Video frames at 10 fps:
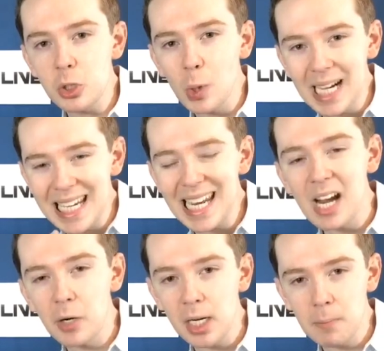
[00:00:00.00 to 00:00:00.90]
short
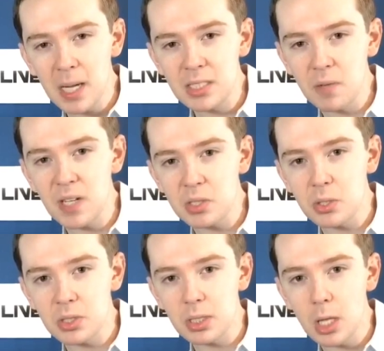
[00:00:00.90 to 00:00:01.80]
narrated by
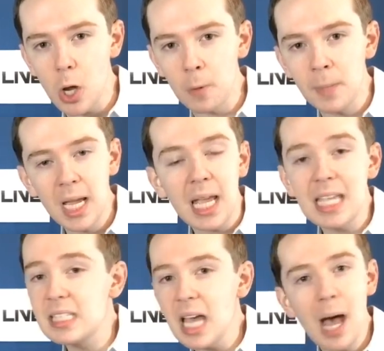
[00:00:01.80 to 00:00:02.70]
Sylvester Stallone.
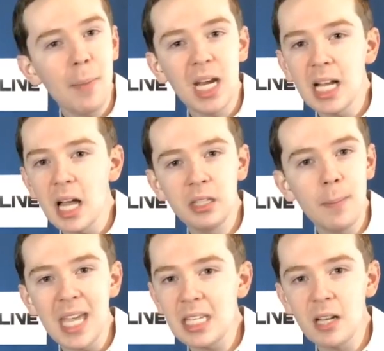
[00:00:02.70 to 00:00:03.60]
He's commenting on
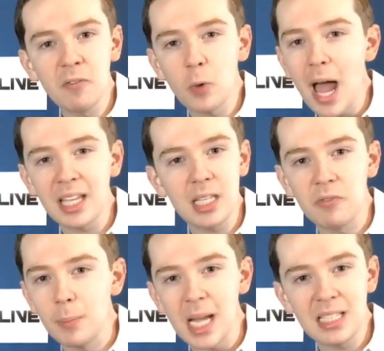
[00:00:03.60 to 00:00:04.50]
the making of Rocky
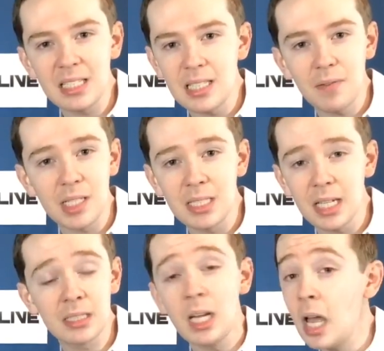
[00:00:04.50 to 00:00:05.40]
from
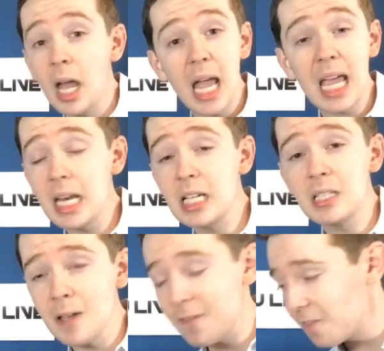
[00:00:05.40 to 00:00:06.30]
1976. It
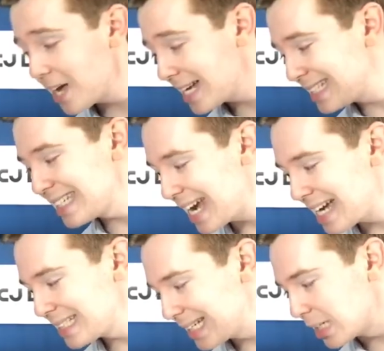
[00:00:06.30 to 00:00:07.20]
is
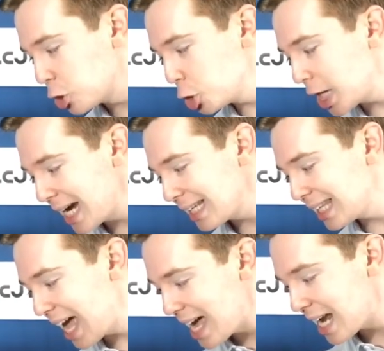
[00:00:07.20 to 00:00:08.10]
fantastic. Check
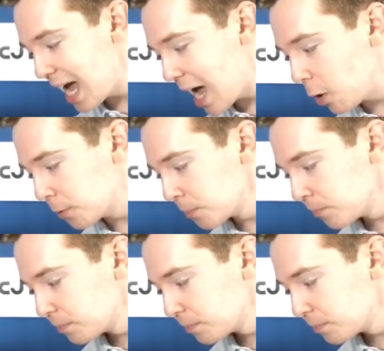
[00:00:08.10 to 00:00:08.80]
that out.